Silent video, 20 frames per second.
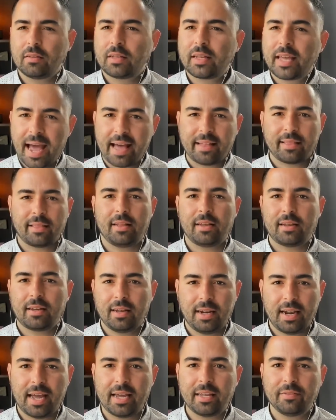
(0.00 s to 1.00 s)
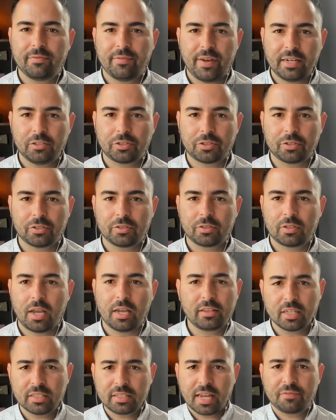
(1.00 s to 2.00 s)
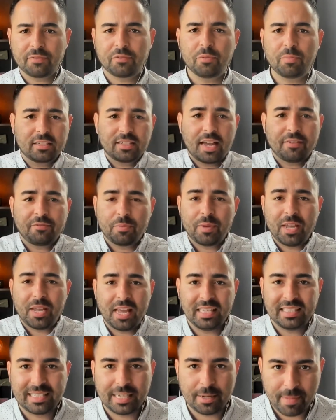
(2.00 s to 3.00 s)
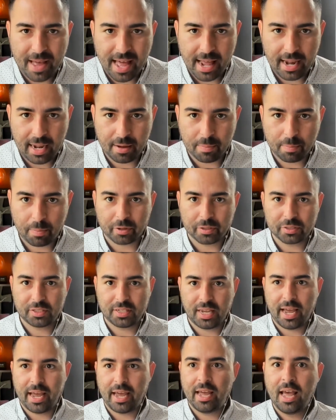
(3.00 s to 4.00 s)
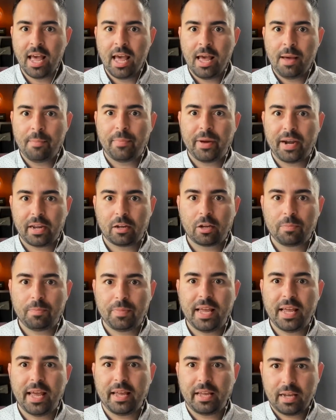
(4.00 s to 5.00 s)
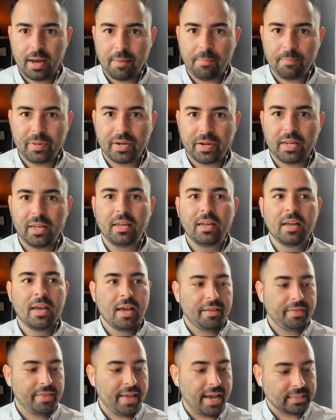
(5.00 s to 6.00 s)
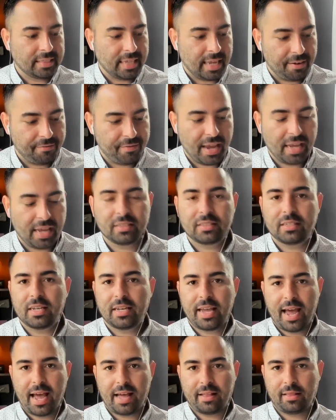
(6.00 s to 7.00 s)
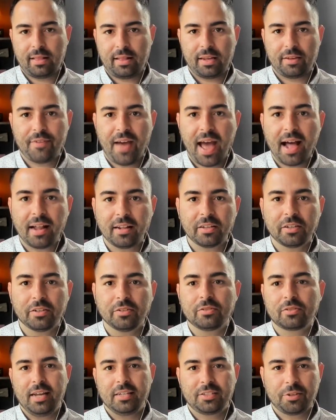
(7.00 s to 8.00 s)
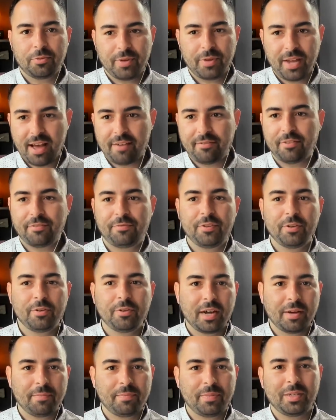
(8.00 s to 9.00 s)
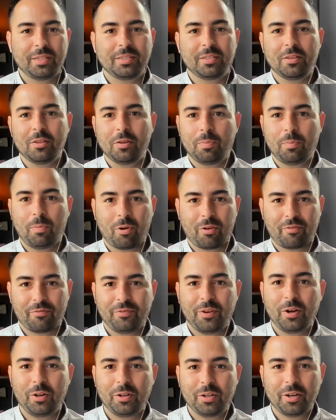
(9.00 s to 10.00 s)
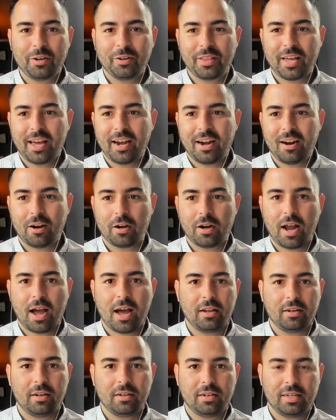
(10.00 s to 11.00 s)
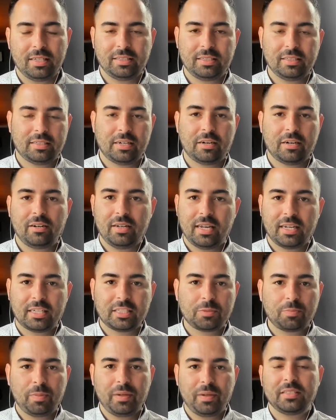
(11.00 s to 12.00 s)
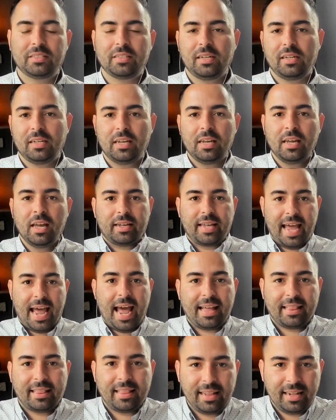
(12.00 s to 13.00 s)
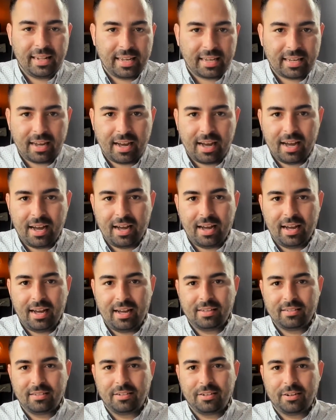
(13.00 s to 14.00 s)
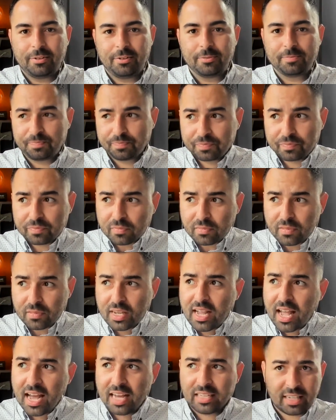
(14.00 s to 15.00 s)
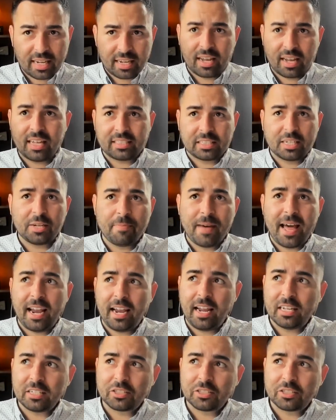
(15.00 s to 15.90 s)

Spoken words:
Catholic aligned ventures? It doesn't have to be a tabella per se, but it could be a company that's advancing Catholic values. And so we have a few companies in the portfolio that are not necessarily explicitly Catholic, as like a tabella